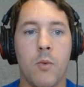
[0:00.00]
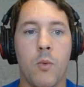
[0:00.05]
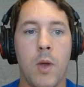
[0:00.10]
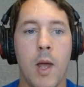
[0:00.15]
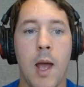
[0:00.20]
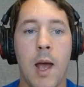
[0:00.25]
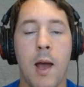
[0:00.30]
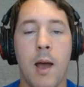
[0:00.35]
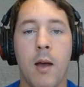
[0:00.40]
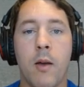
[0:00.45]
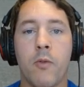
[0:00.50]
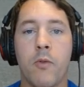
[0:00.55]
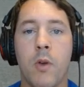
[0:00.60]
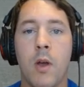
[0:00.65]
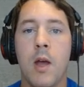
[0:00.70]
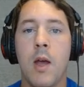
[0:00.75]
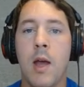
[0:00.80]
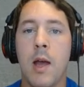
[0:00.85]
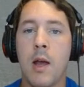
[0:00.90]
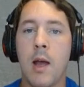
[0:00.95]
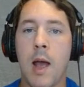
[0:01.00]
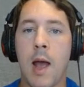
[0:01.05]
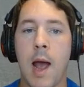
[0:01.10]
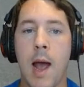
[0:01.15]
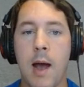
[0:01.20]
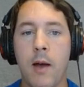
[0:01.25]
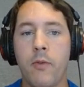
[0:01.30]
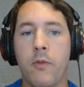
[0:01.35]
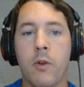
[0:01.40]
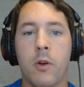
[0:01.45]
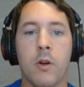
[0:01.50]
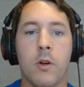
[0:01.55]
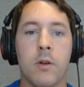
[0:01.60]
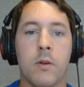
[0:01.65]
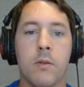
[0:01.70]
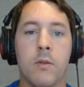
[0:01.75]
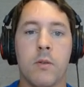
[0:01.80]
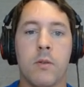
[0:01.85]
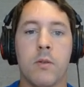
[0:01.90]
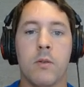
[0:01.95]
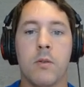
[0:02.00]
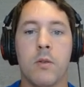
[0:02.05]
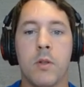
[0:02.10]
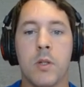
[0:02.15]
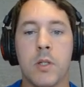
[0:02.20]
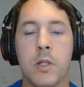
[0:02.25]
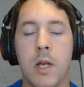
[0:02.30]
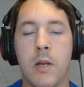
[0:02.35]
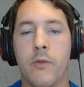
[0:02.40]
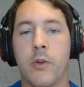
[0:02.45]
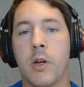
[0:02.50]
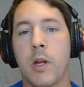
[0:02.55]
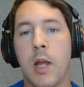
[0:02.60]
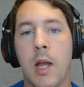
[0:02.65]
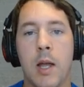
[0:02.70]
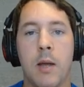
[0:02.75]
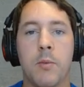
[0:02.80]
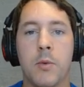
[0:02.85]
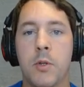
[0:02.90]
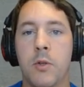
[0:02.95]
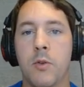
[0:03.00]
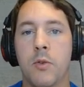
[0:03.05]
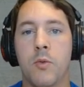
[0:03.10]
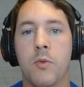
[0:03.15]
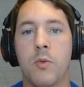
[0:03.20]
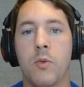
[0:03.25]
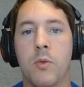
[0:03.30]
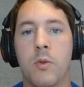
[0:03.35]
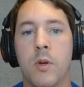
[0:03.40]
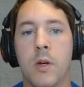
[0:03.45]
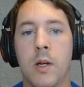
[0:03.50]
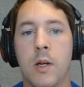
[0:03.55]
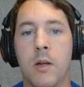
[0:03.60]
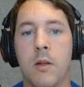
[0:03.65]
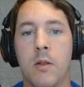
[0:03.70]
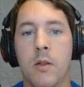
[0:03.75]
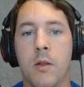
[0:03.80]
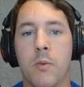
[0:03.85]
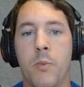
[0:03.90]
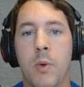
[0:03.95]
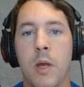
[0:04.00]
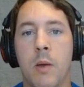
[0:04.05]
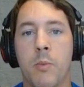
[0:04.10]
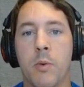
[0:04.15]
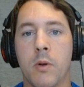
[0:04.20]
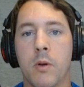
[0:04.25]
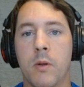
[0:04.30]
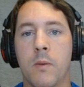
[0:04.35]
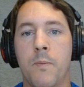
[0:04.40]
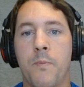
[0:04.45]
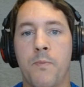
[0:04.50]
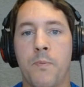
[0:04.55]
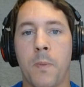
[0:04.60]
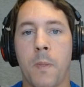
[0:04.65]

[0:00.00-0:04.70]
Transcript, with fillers: We have, after the Savior came to the people